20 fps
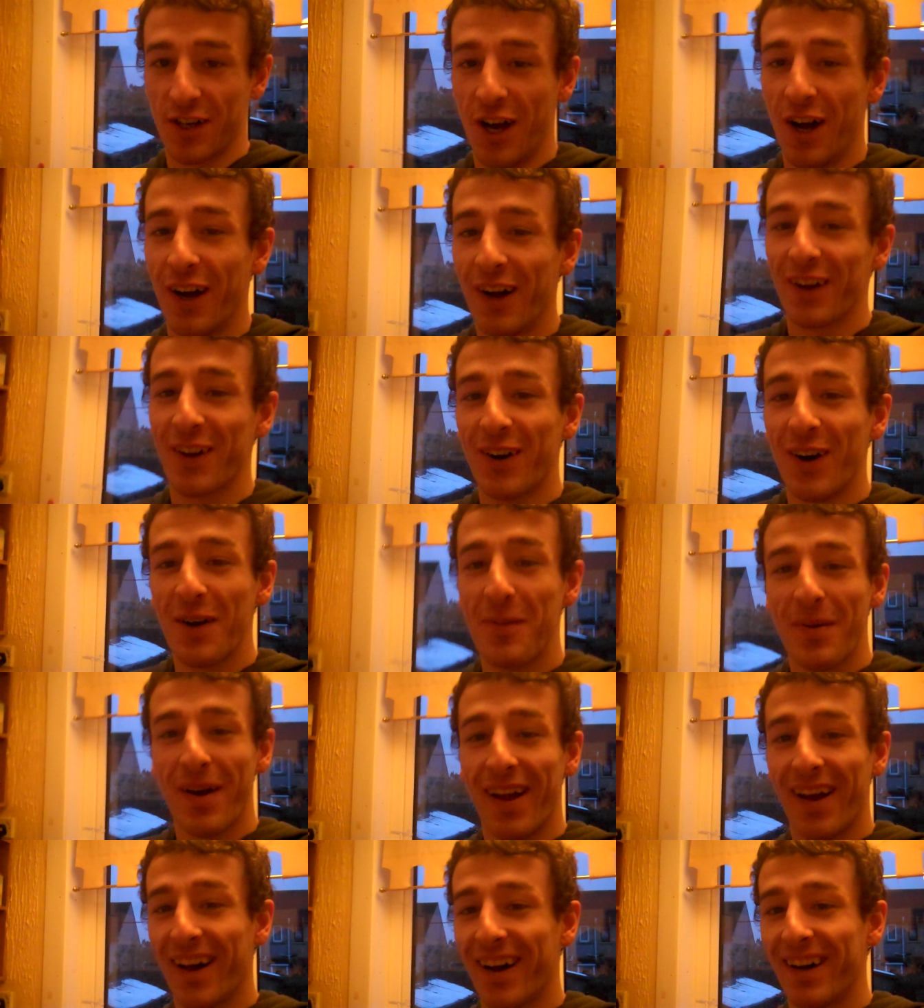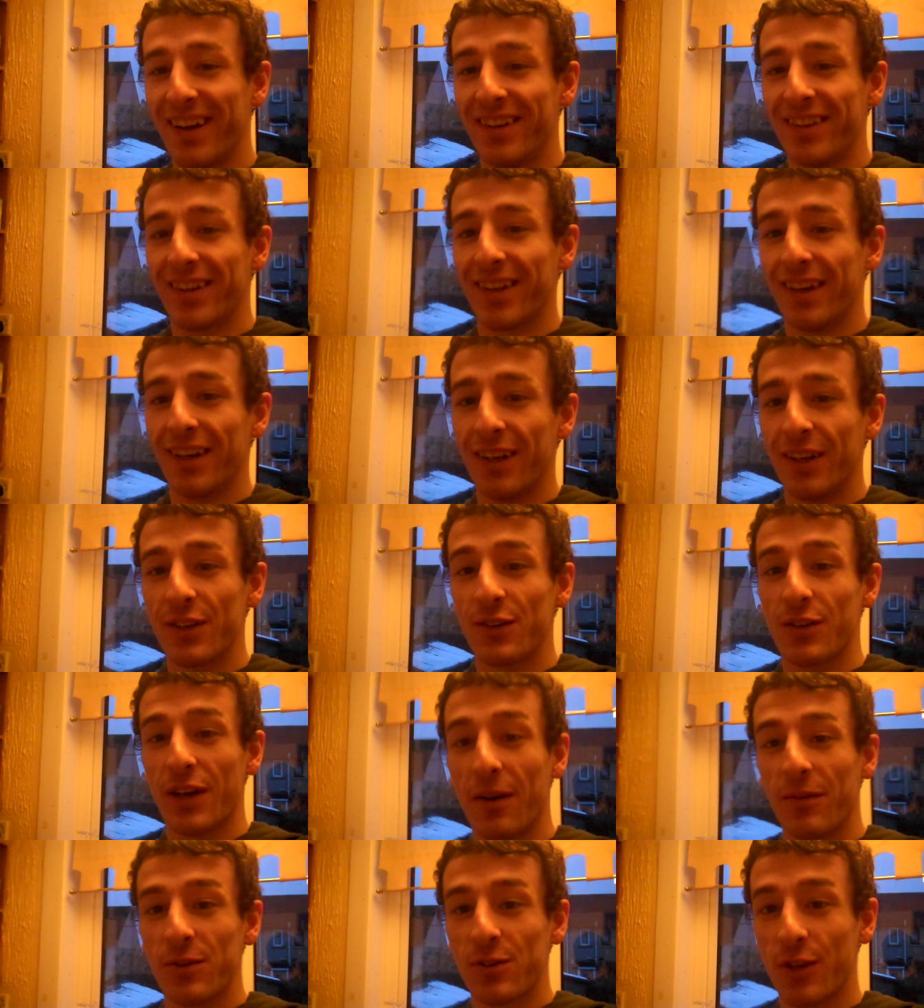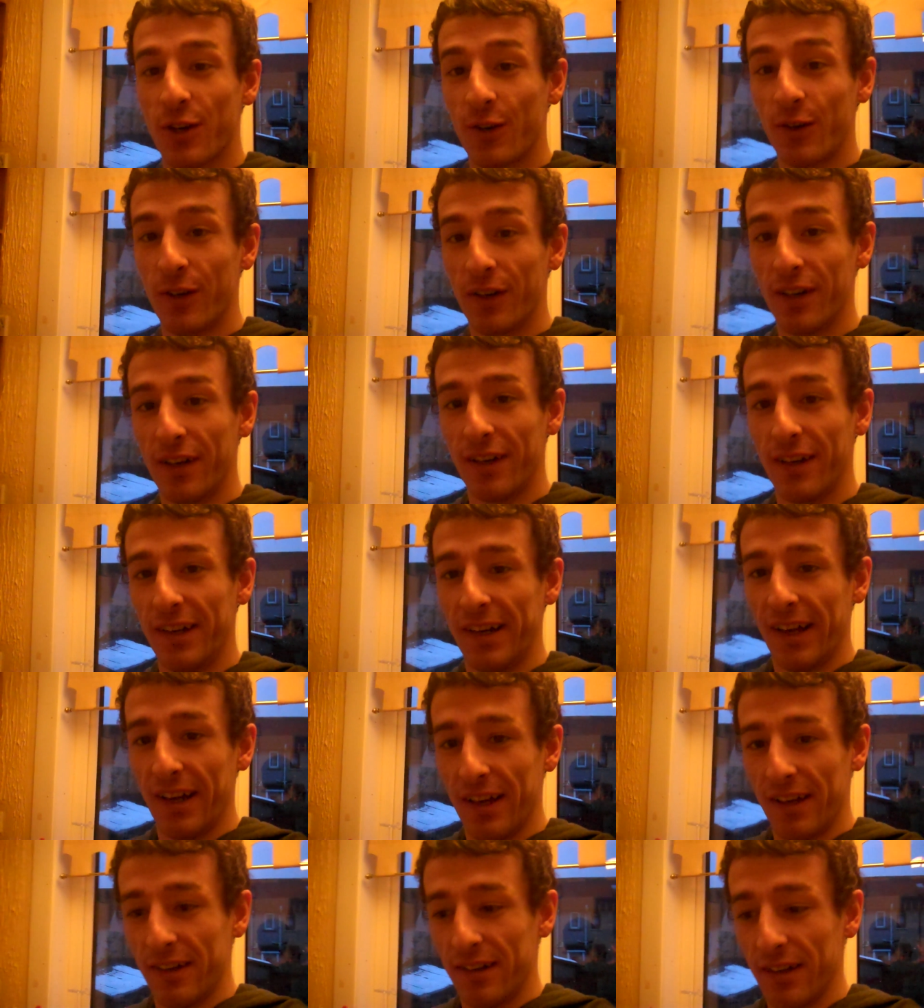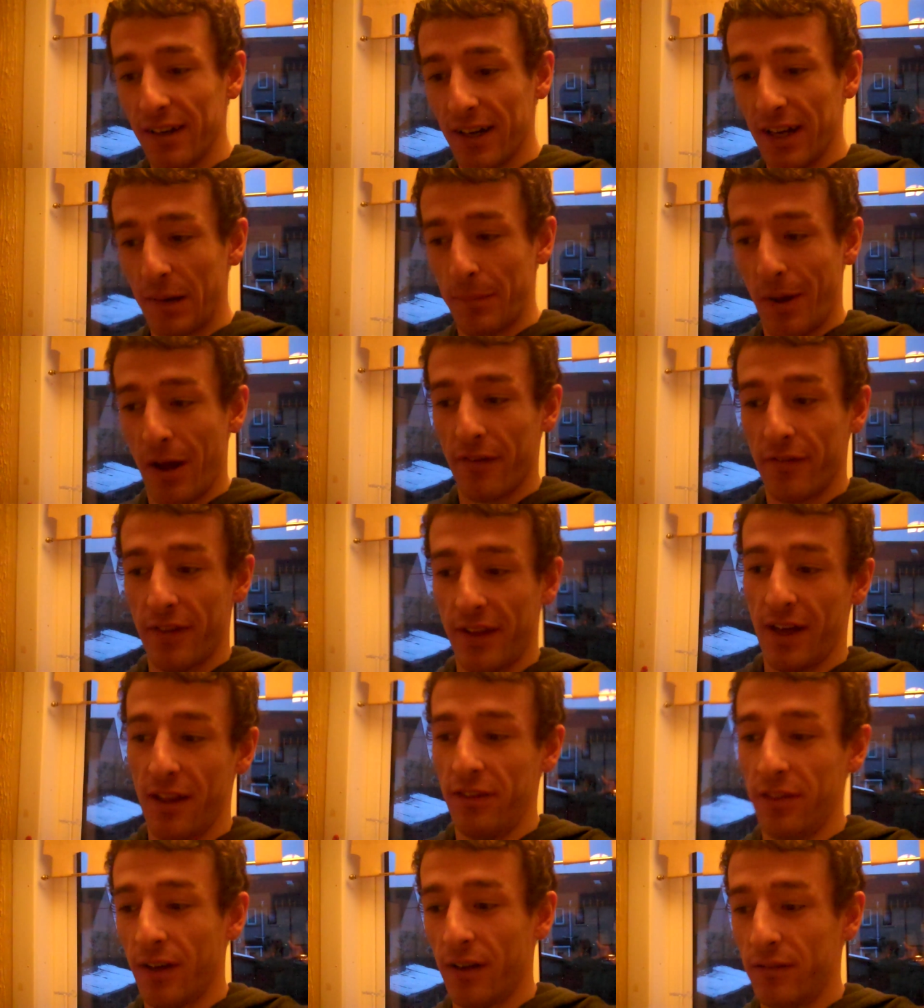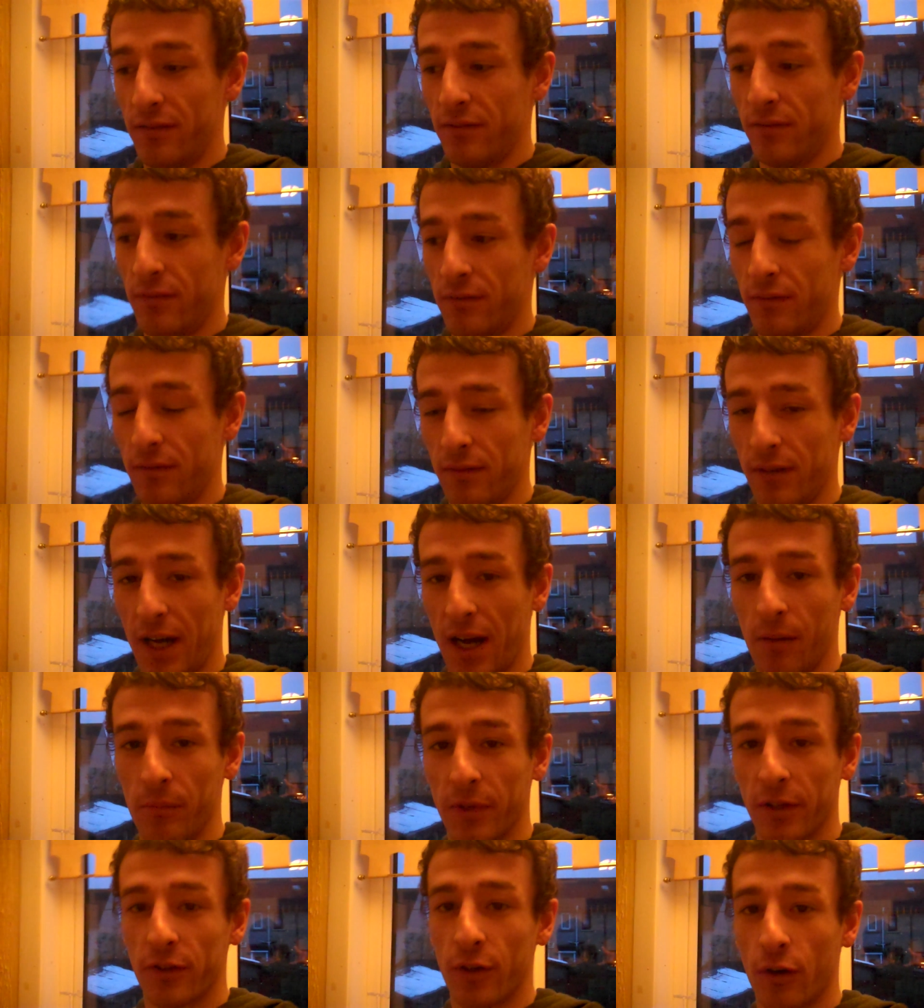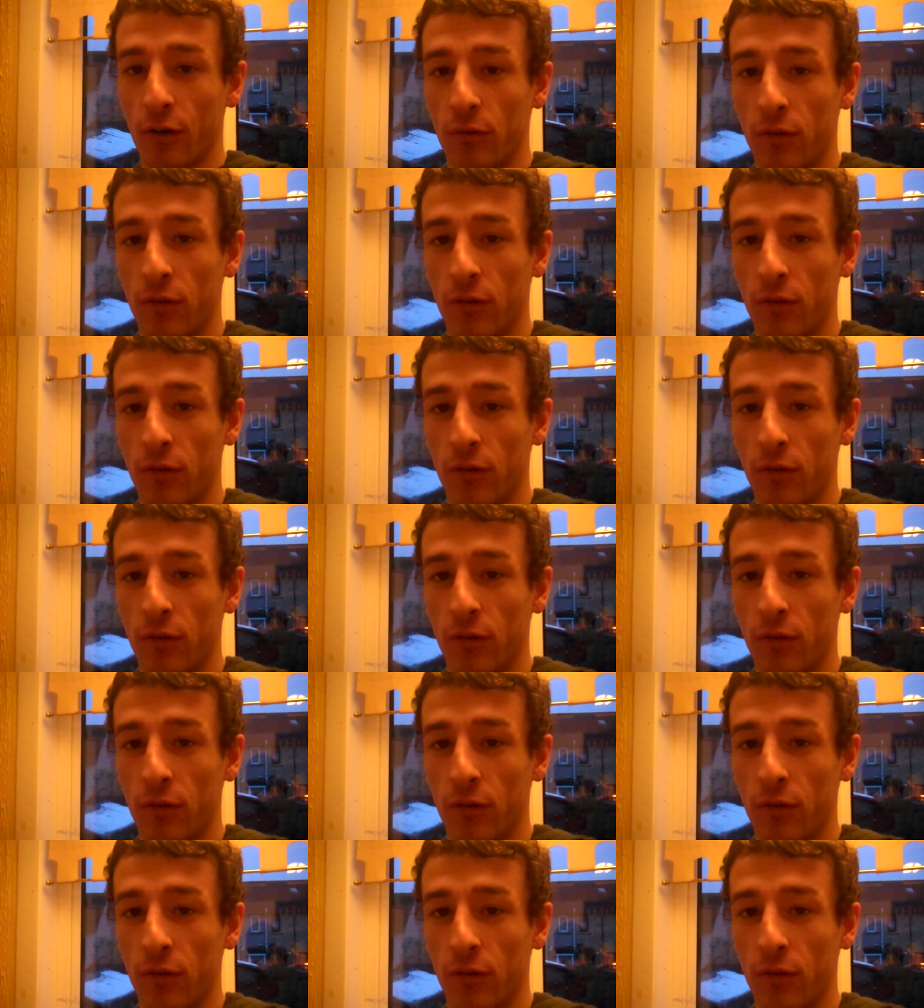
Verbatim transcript: I got, I got a bit of hand, so that was cool. And apart from that, nothing happened at